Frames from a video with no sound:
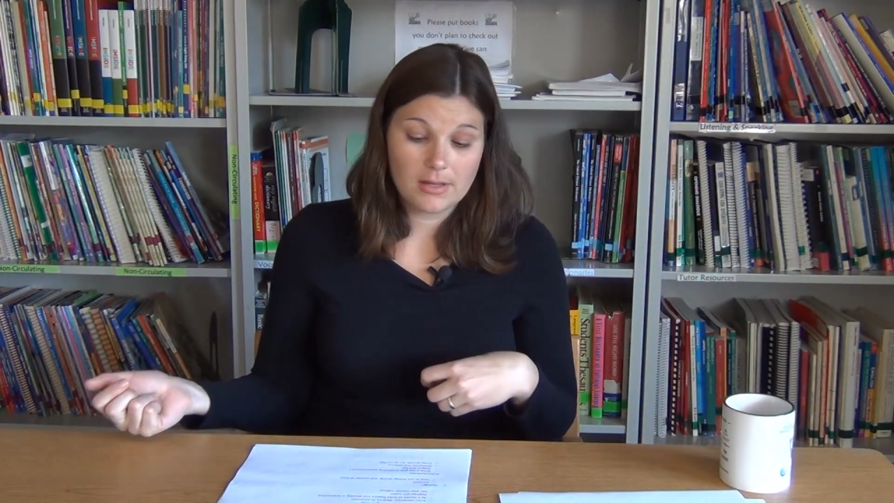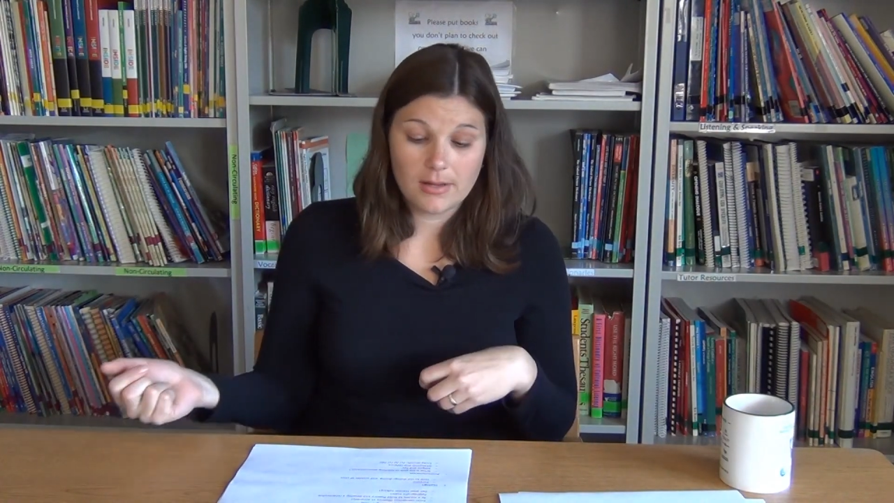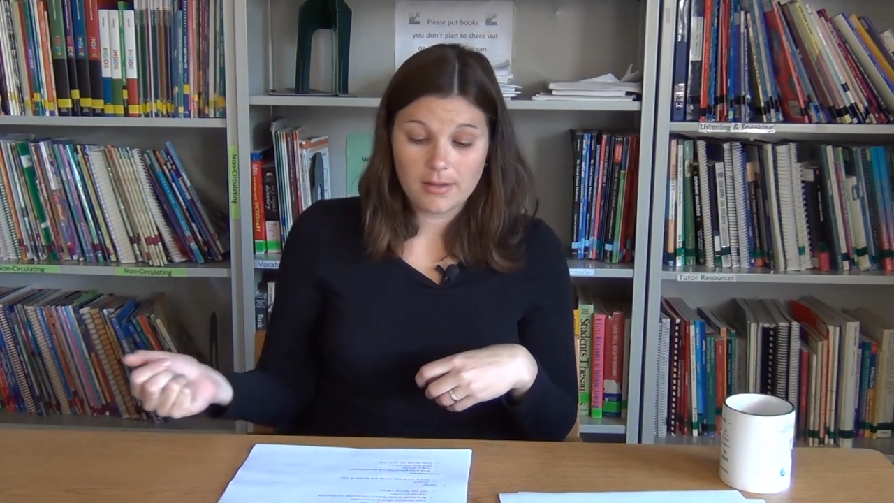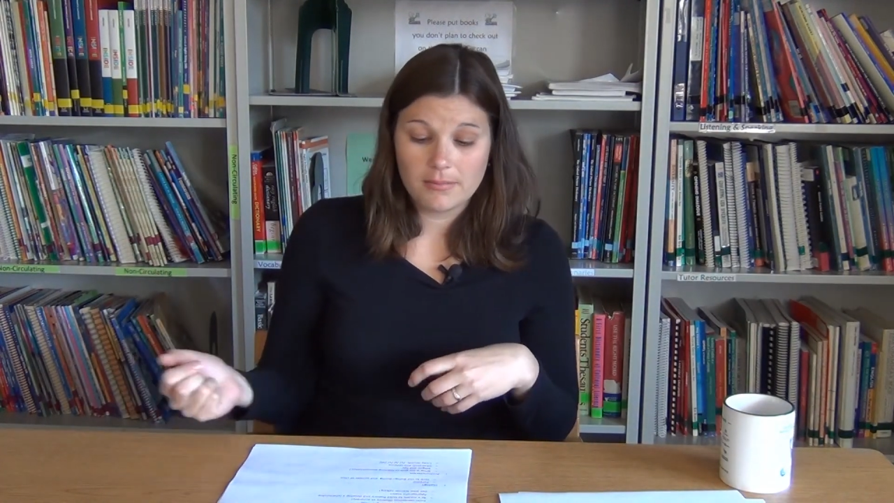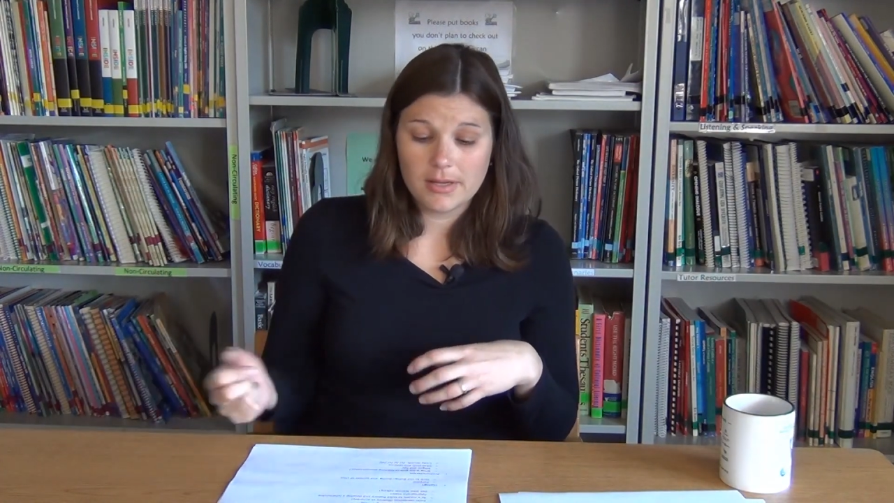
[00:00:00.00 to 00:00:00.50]

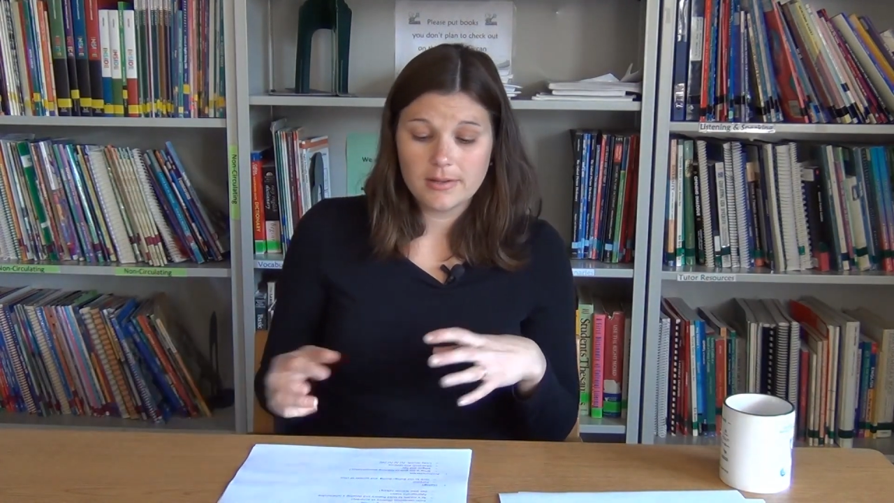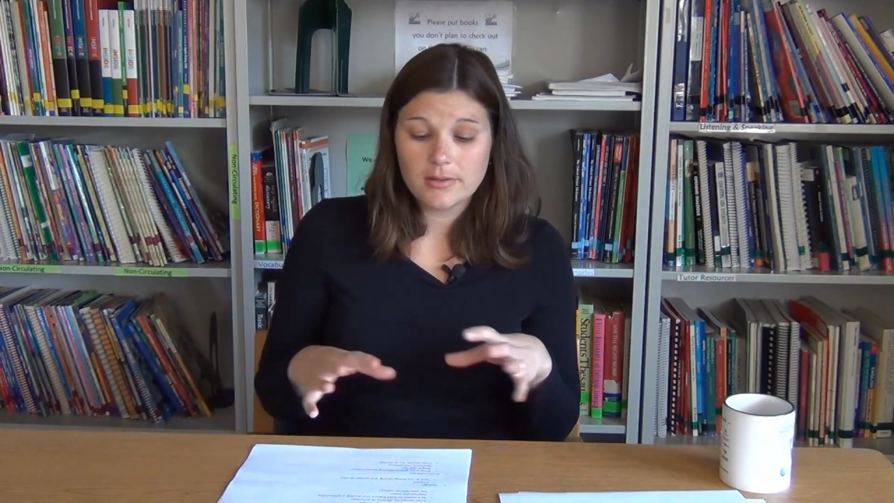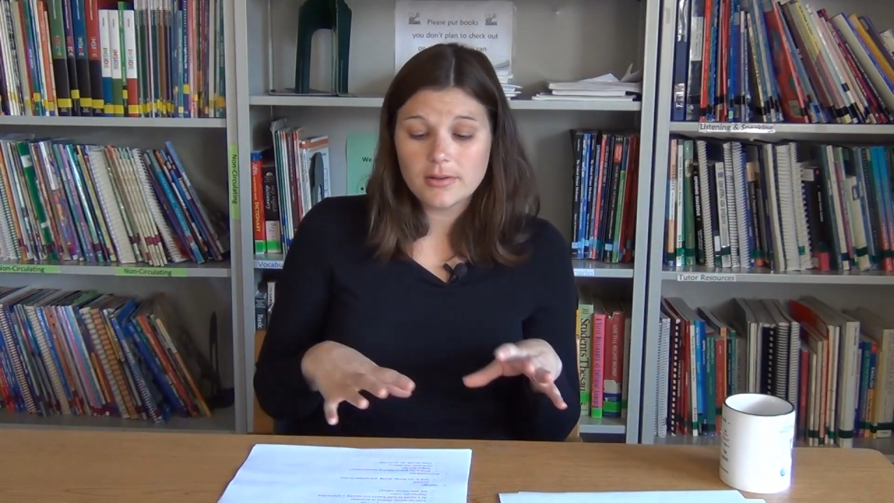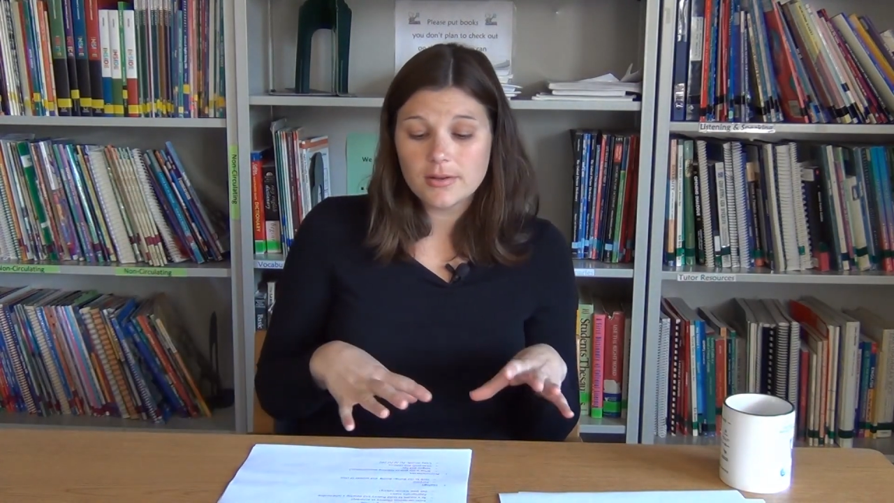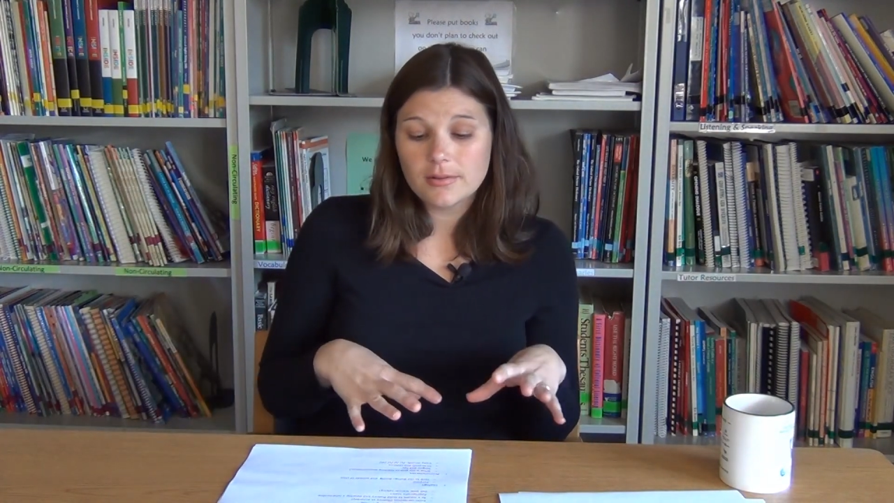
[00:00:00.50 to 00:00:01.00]

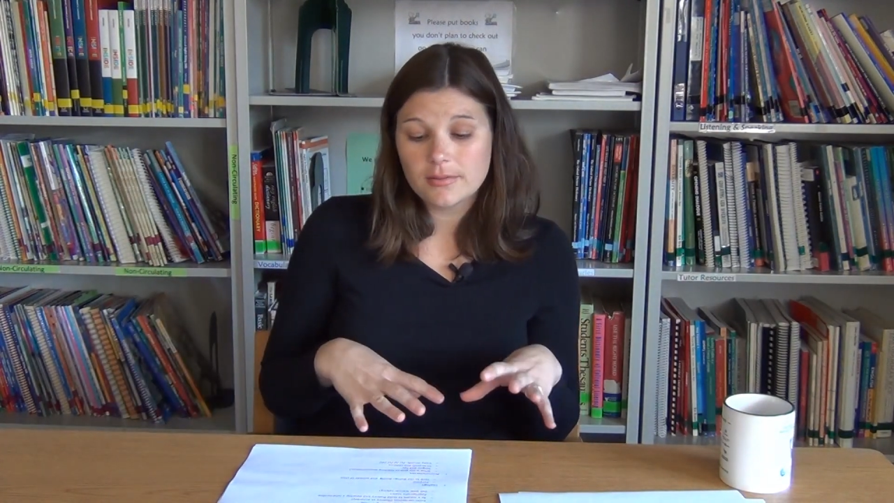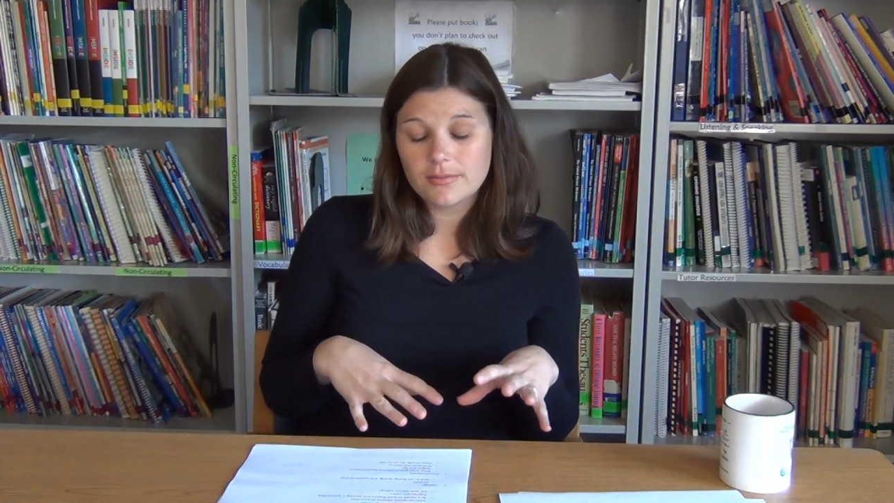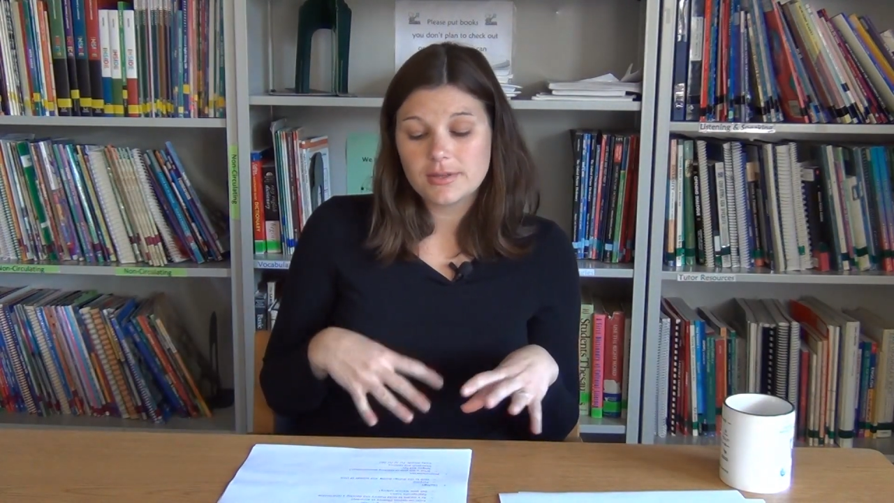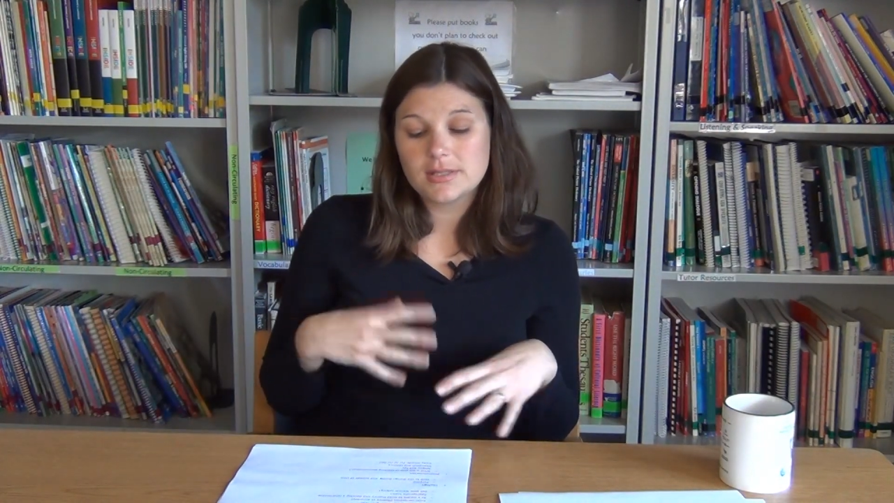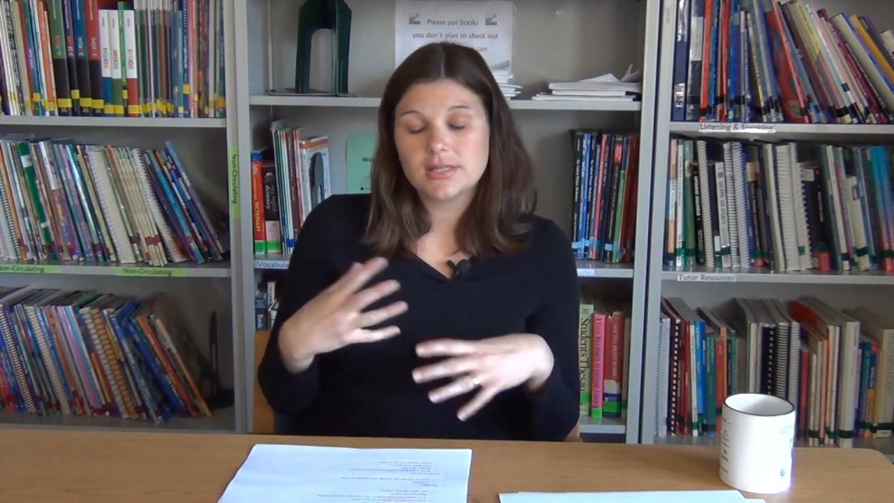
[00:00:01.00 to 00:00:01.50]
Another
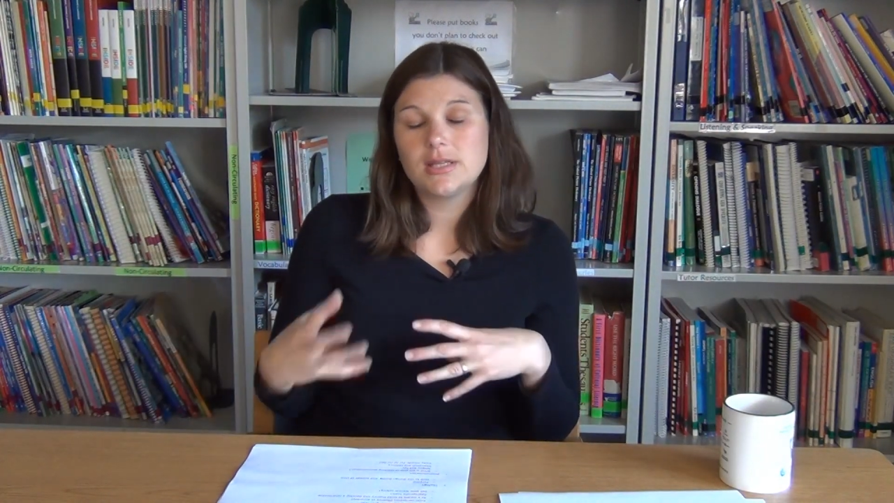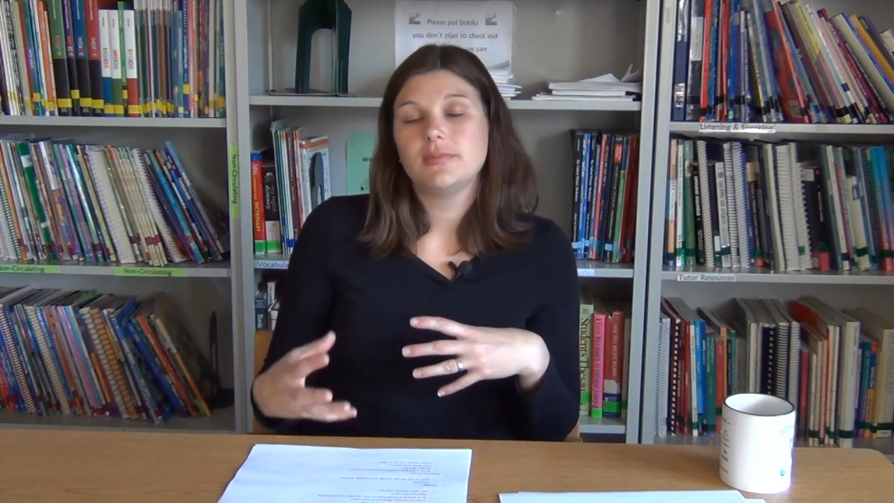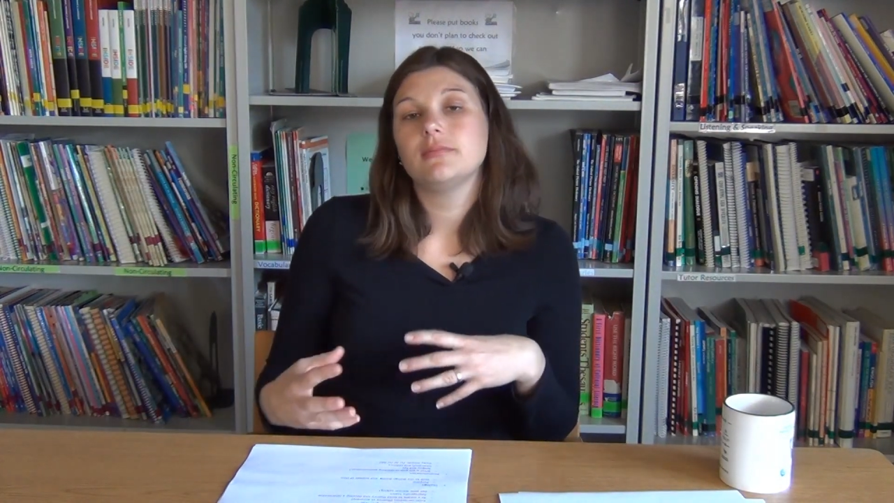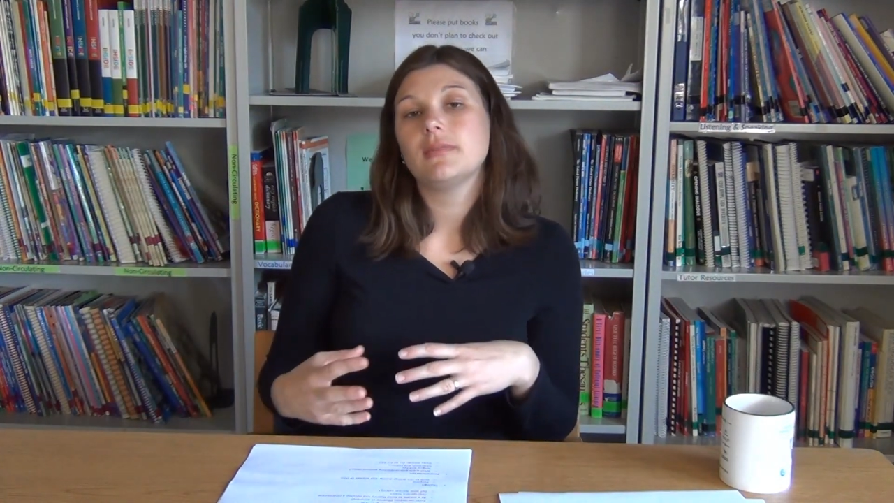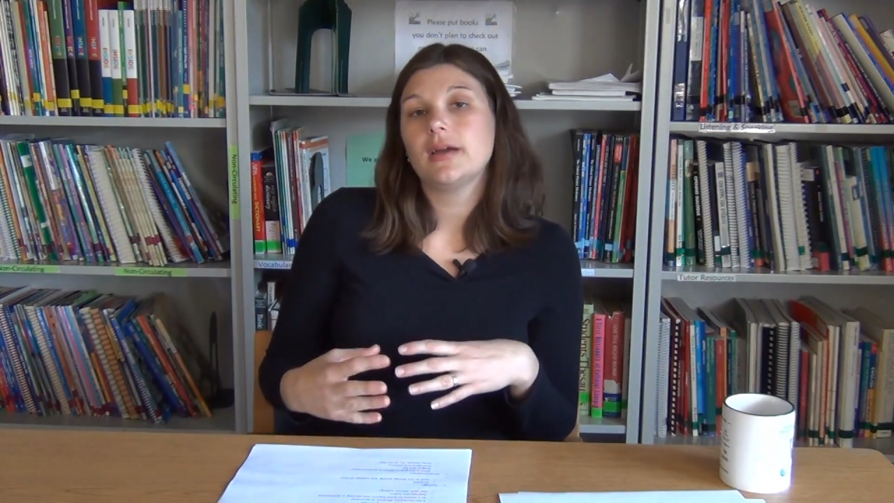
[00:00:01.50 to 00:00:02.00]
thing to
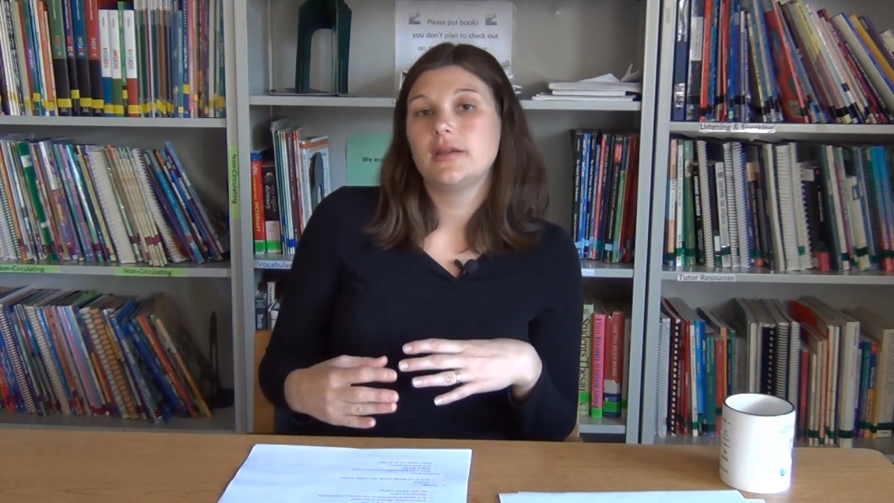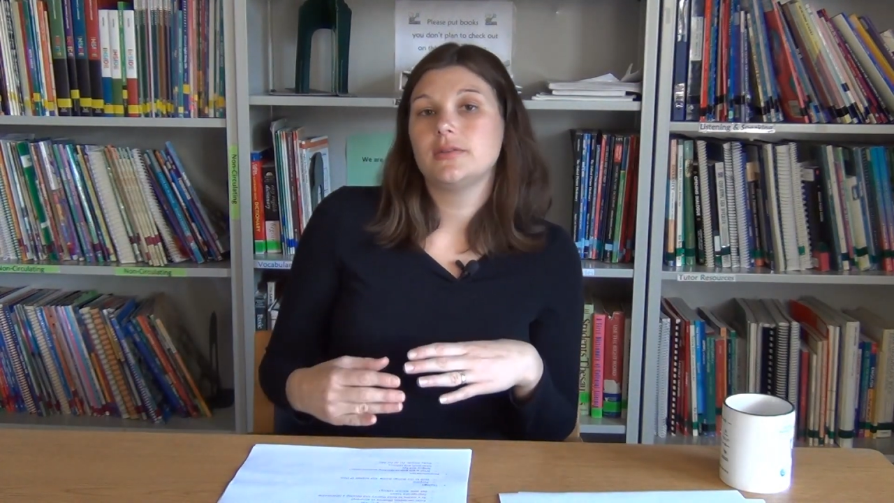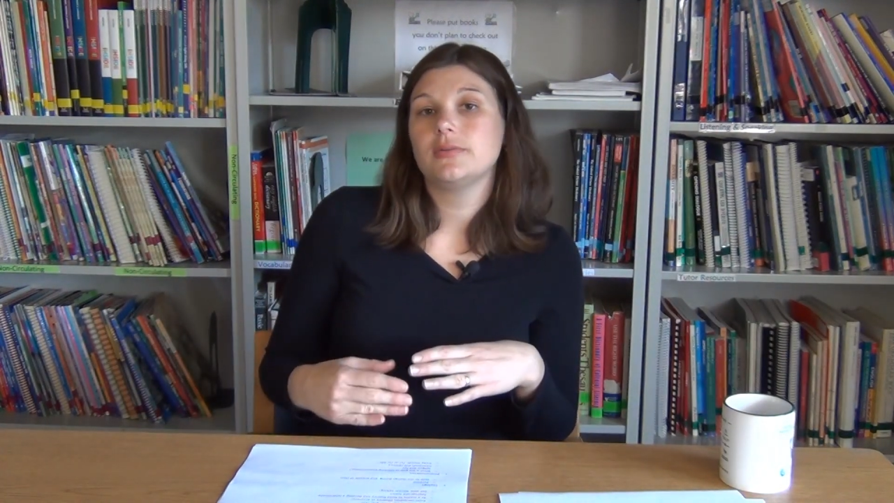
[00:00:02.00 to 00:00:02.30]
keep in mind